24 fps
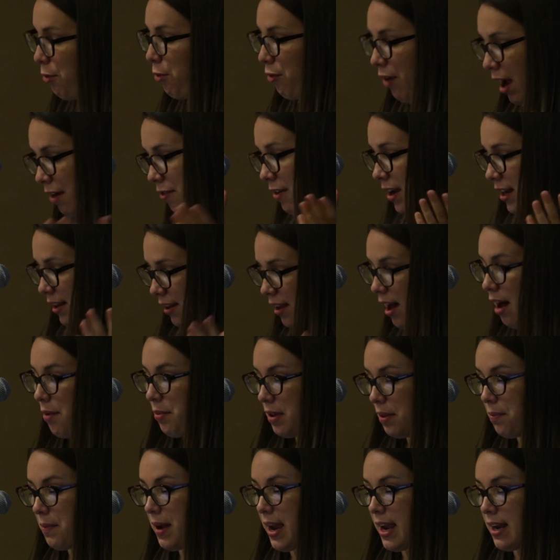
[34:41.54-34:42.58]
I write a
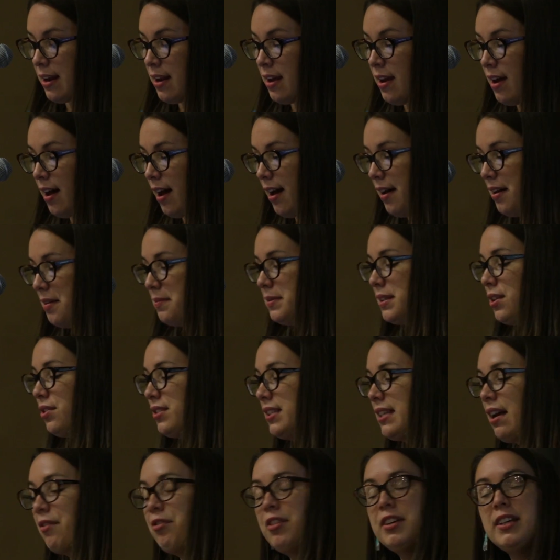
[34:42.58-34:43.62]
lot with Wayne.
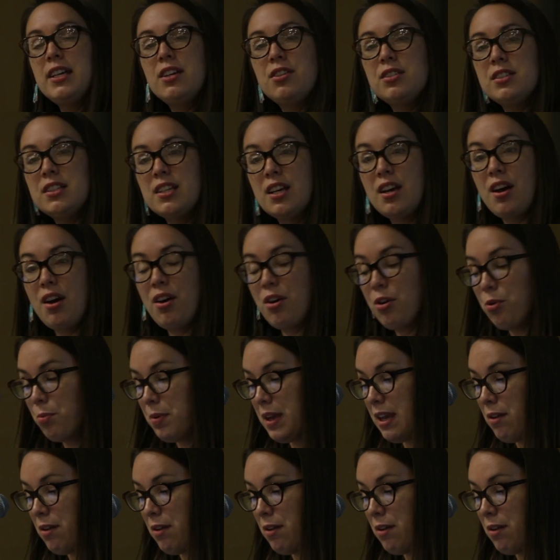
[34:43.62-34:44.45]
So several years ago,